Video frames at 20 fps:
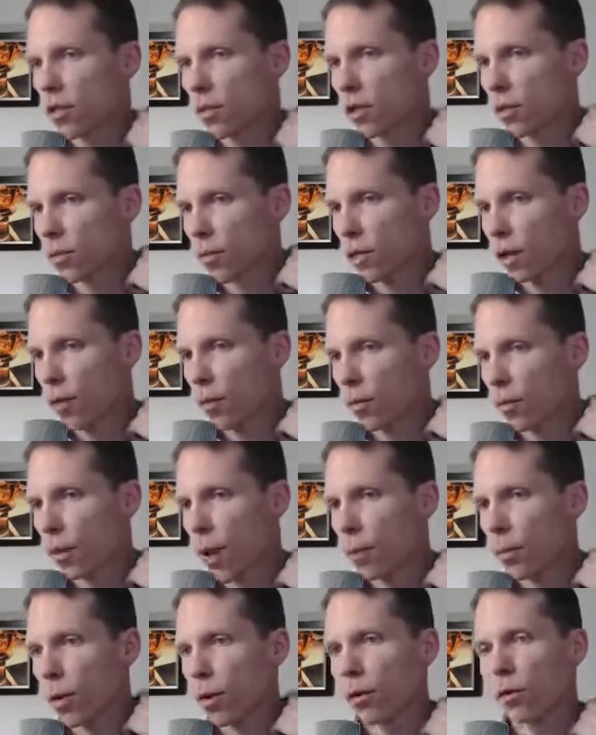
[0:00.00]
themselves
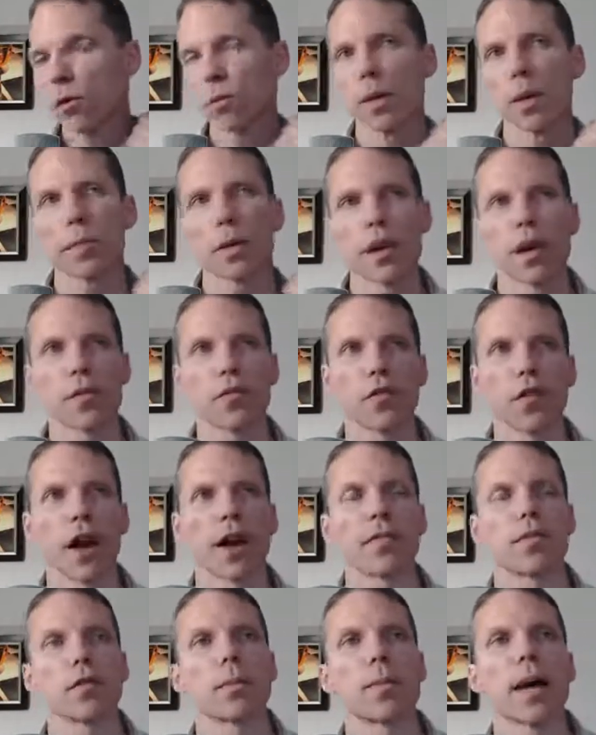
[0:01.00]
members, people have
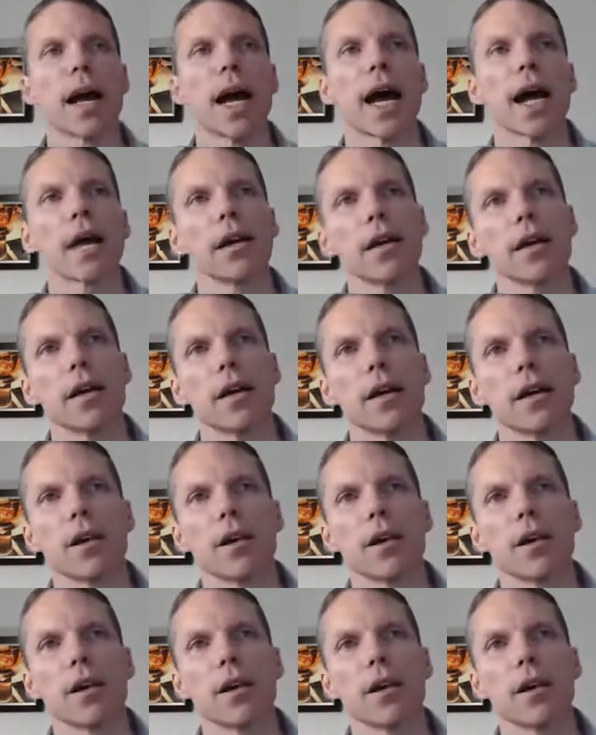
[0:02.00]
traveled back